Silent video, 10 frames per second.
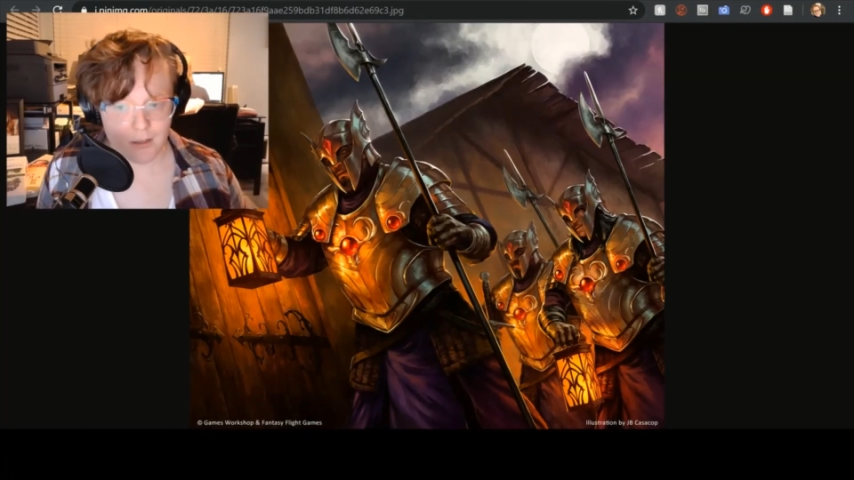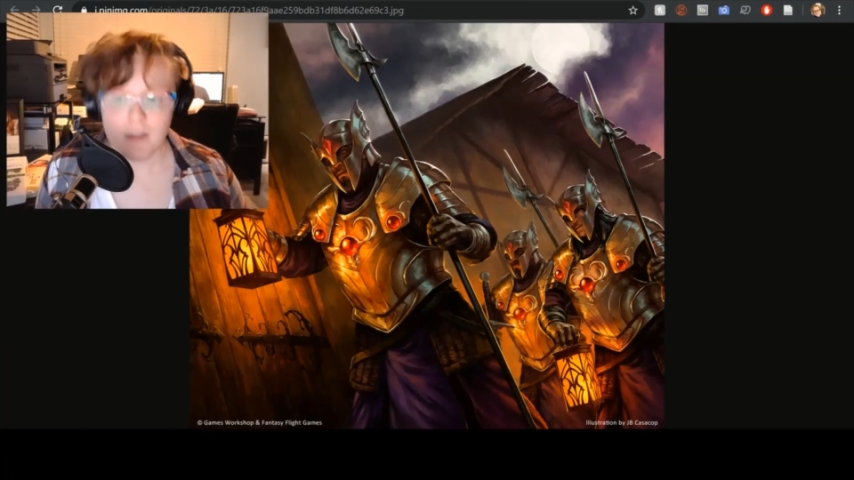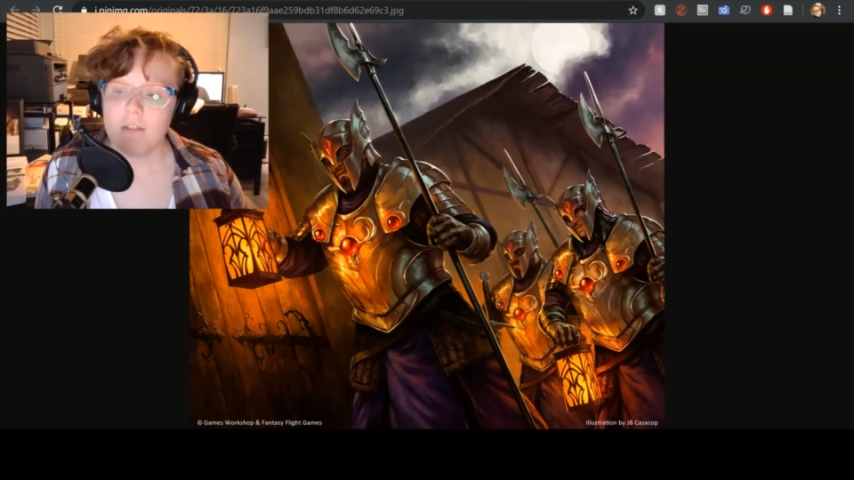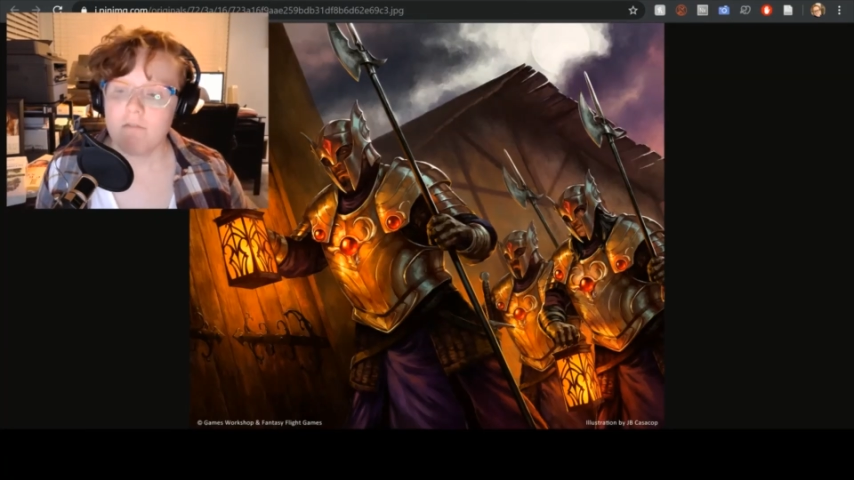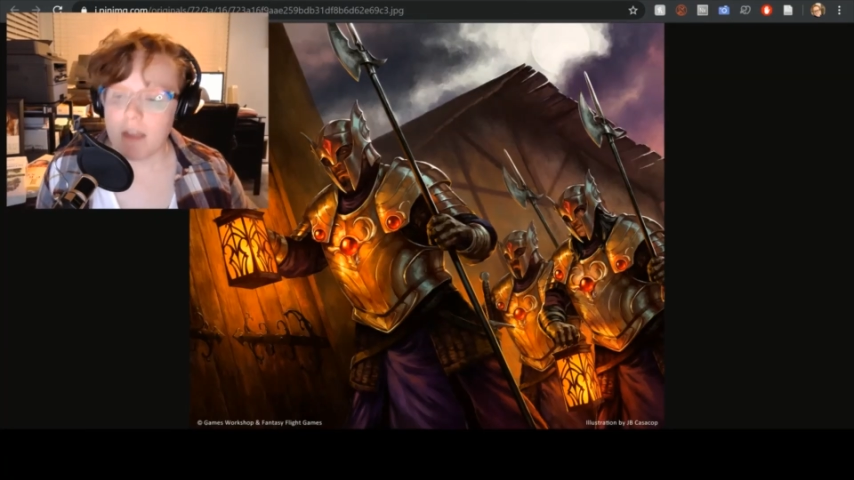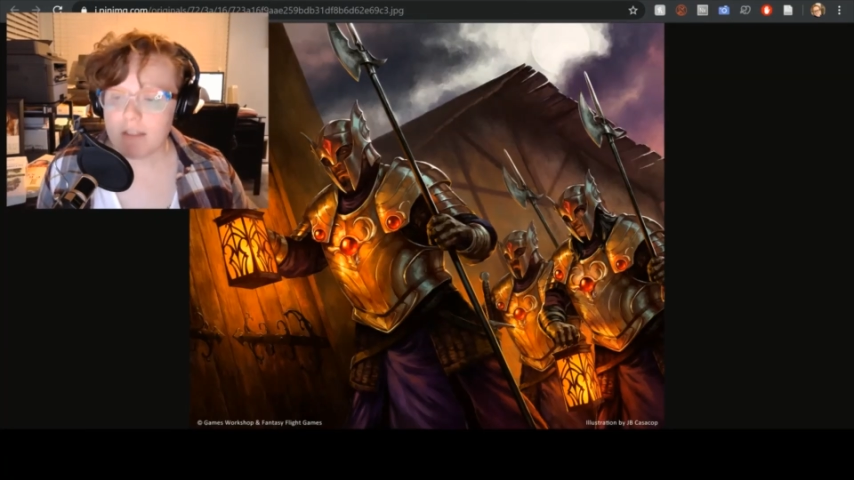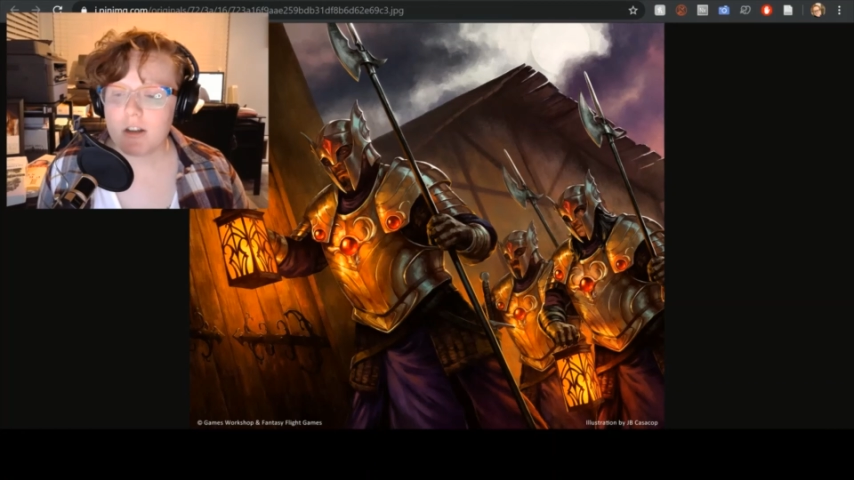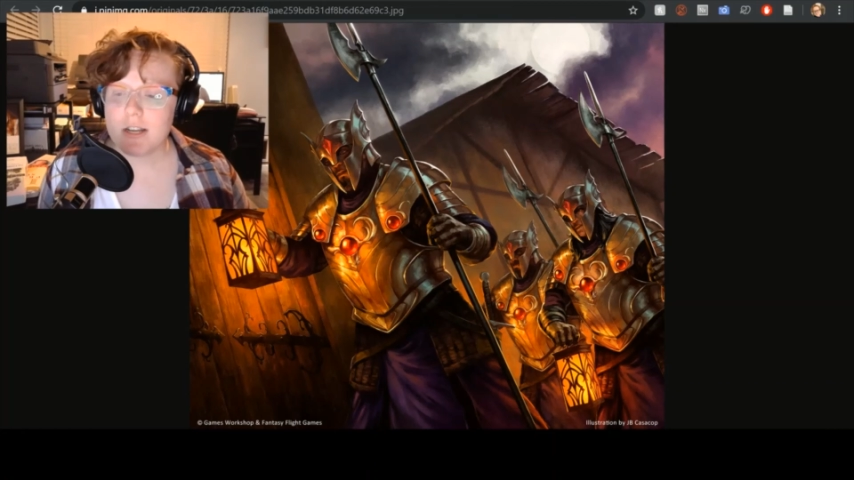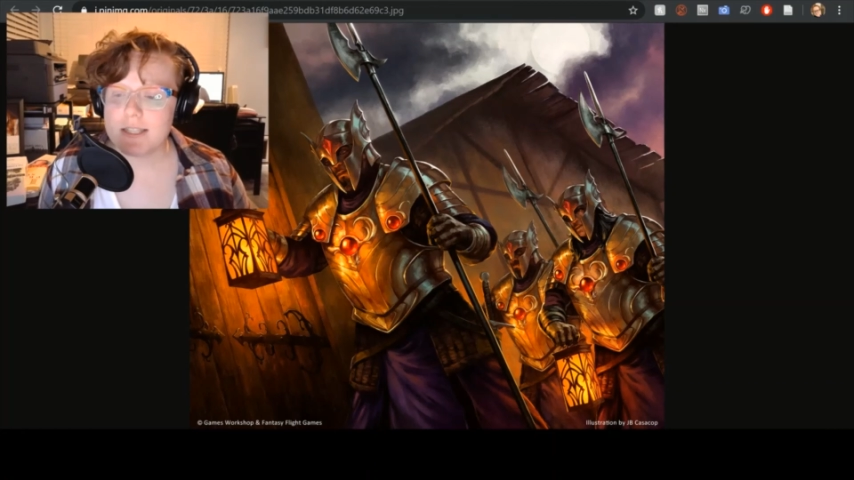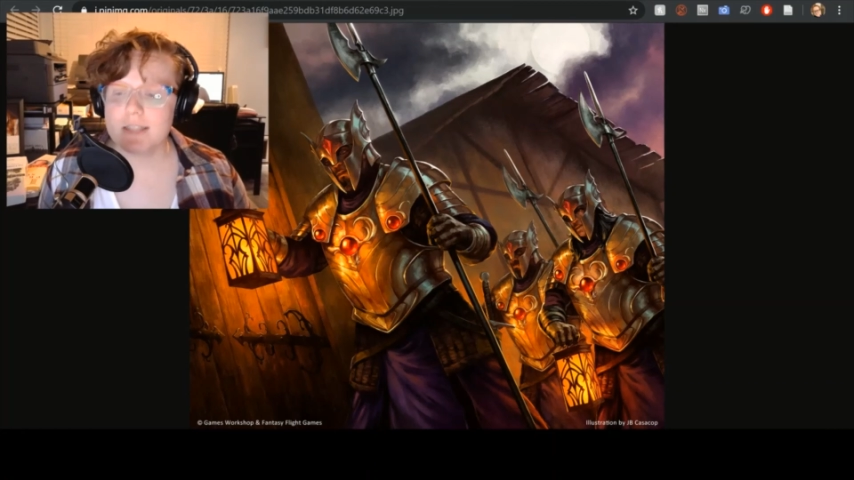Failure is
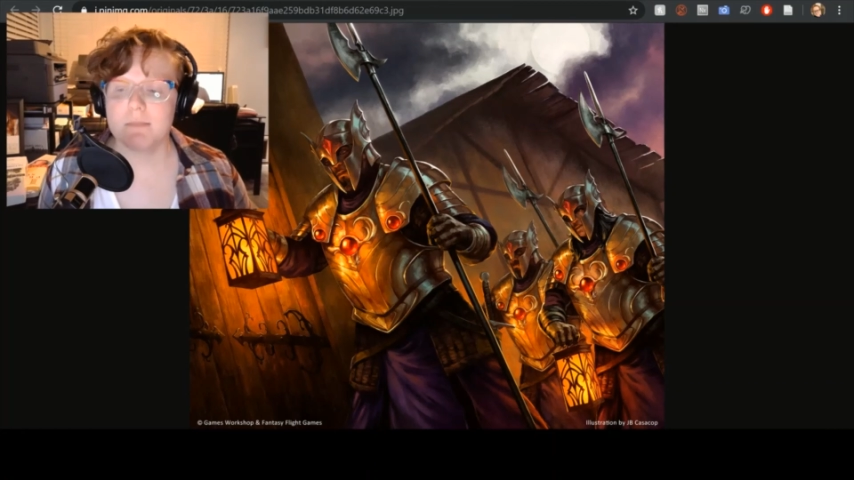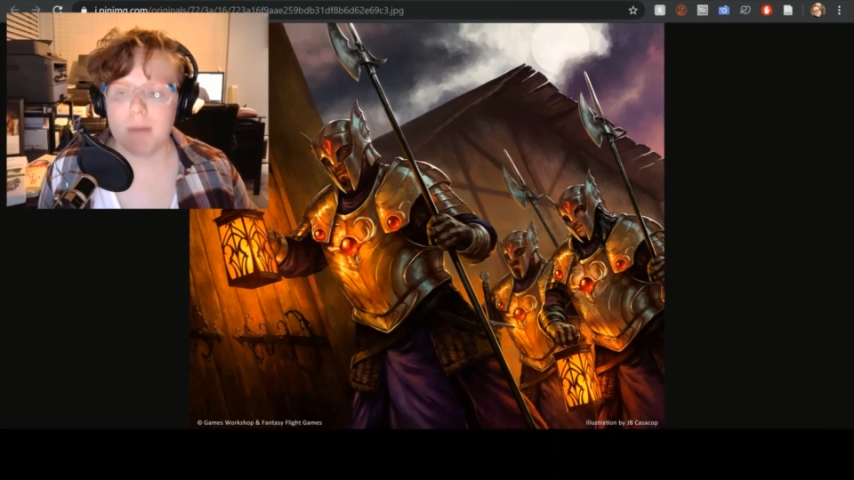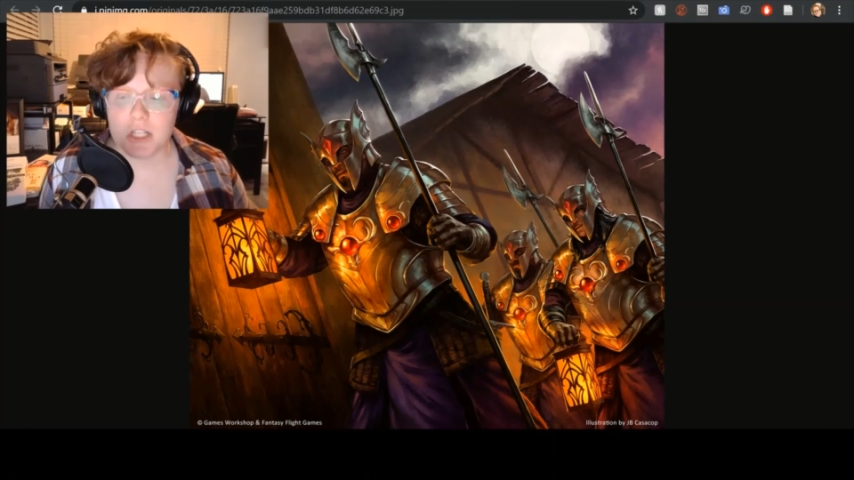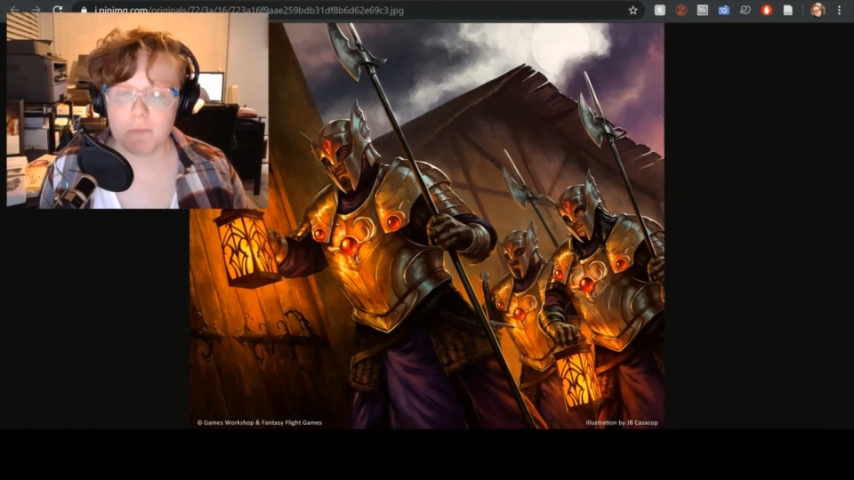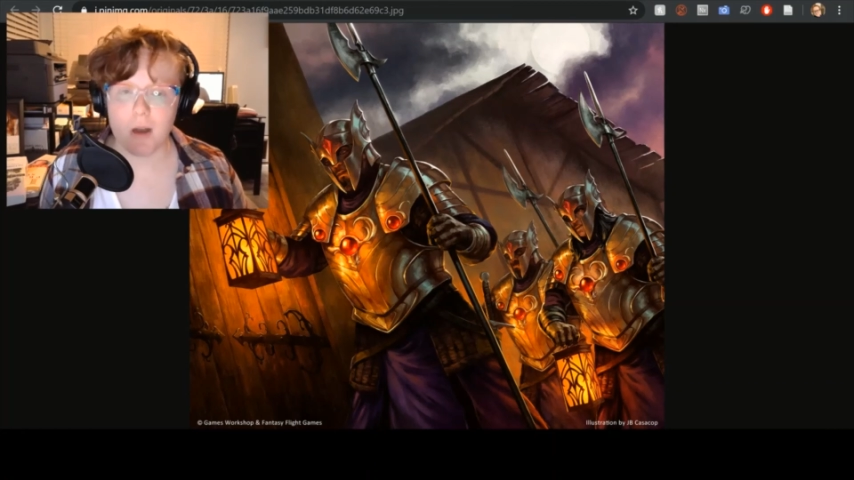as much a part of